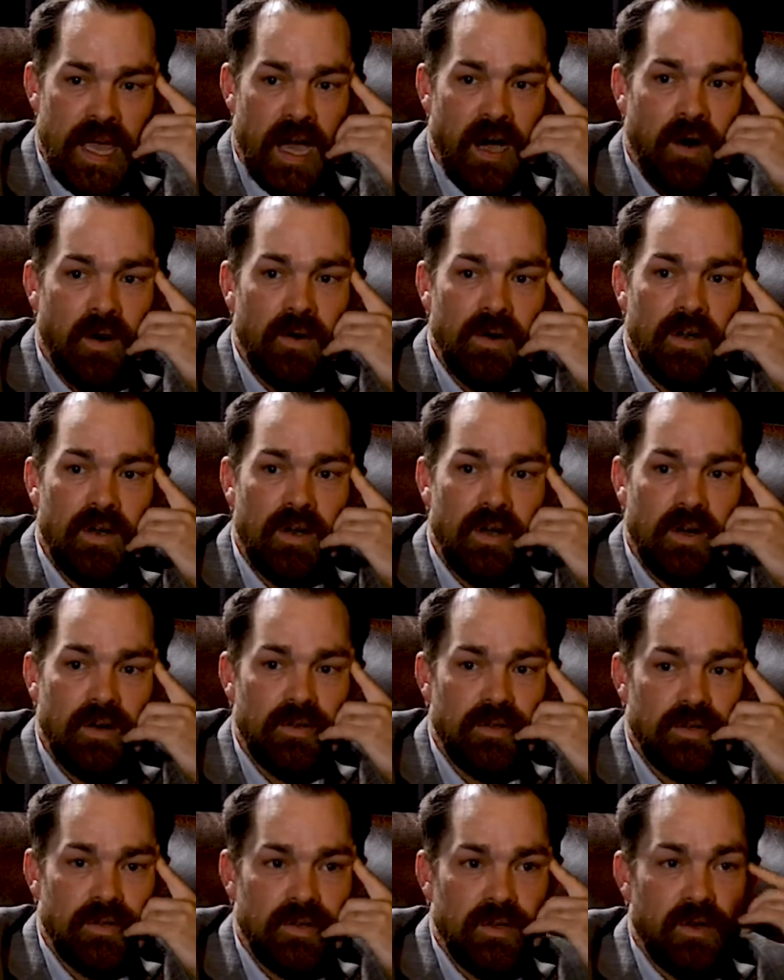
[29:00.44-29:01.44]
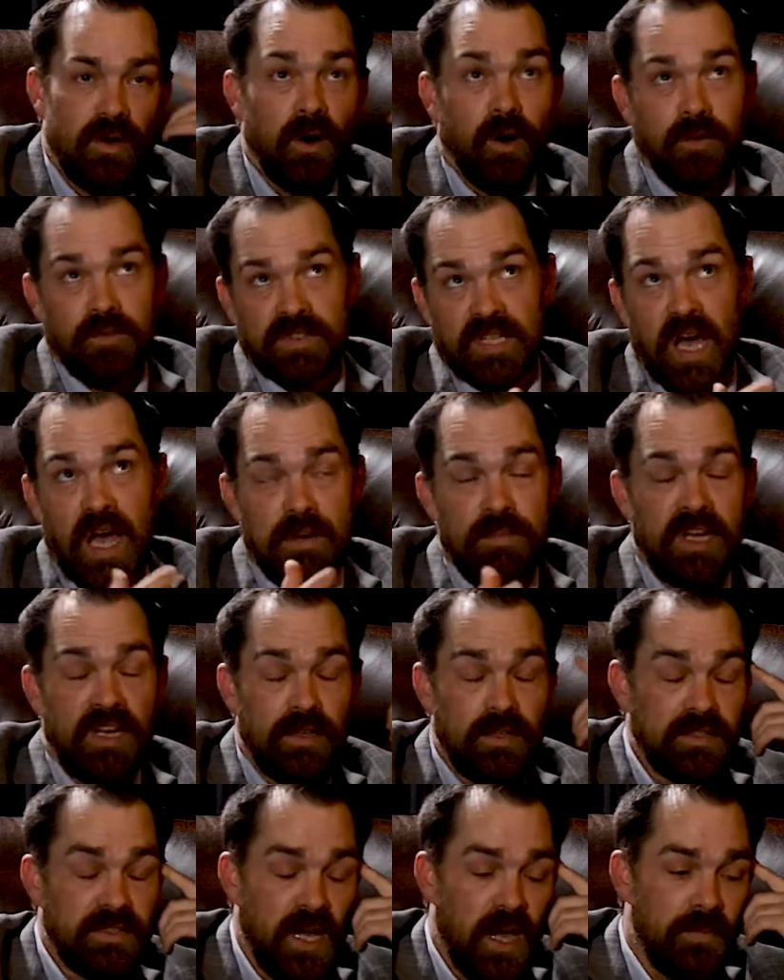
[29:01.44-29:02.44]
out, or time
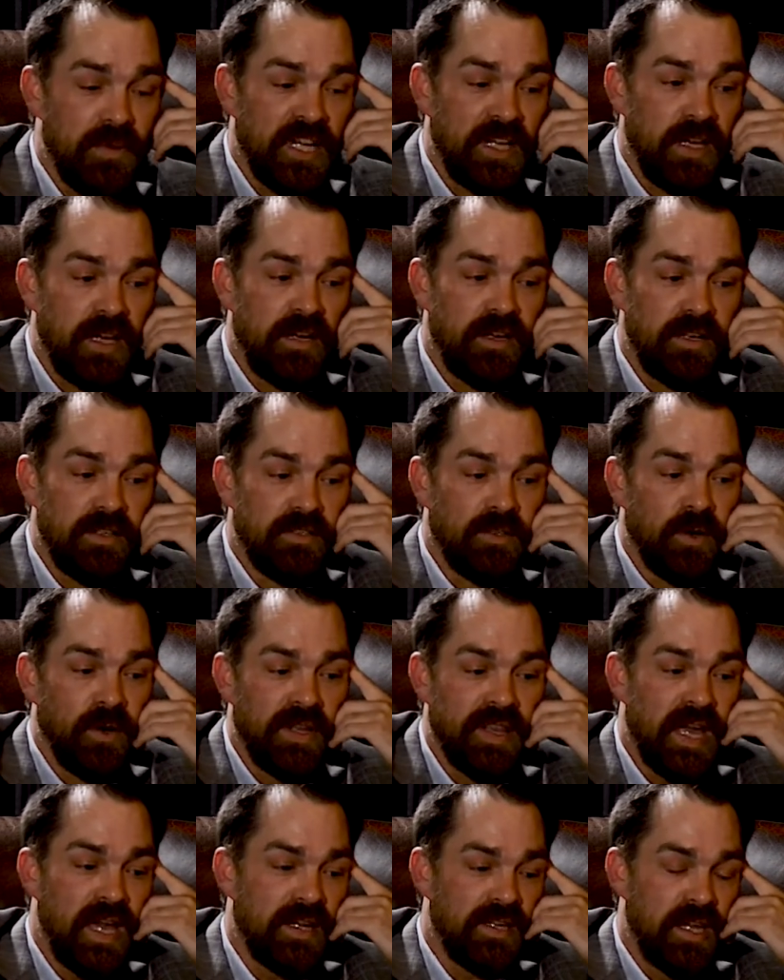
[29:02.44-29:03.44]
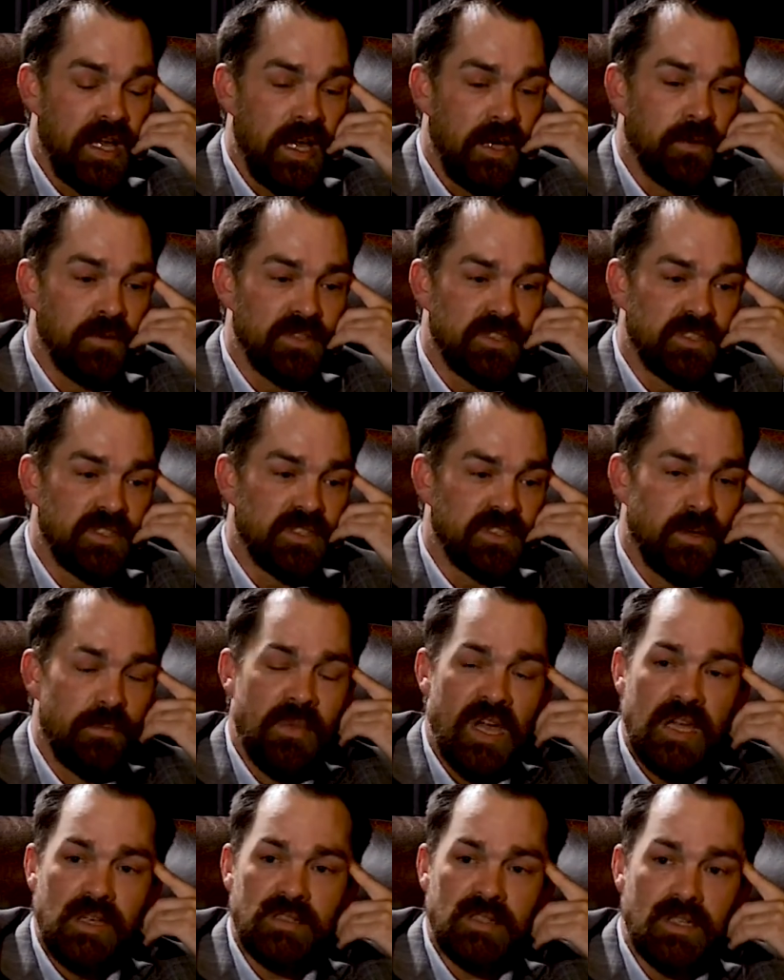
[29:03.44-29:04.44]
in, time again during that day, was just
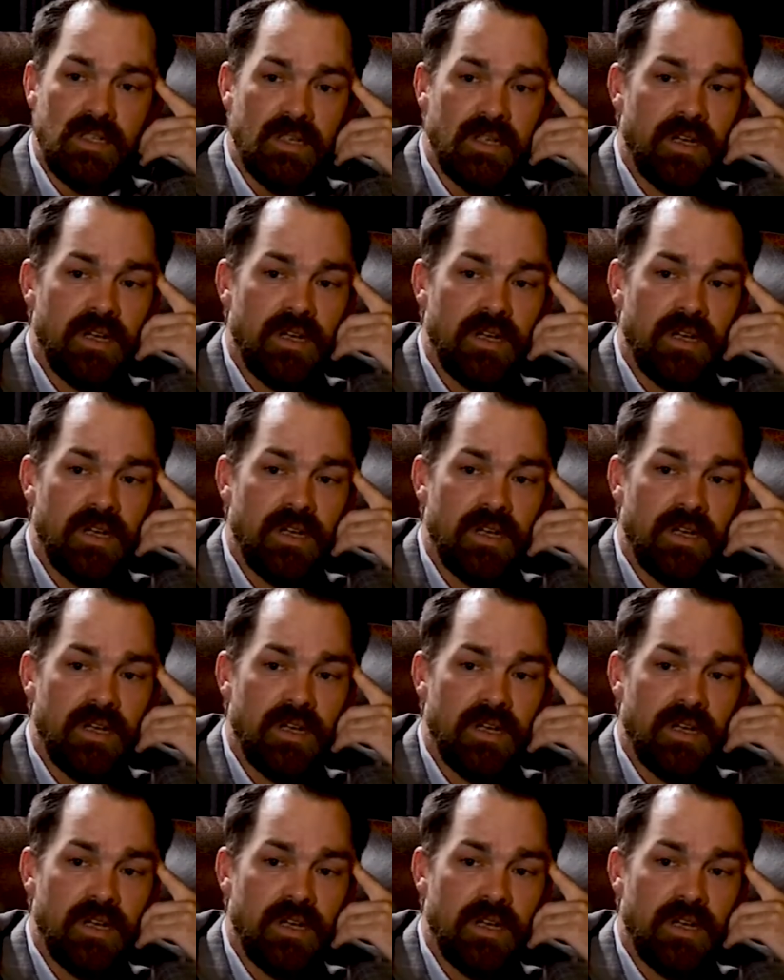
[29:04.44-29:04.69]
amazing.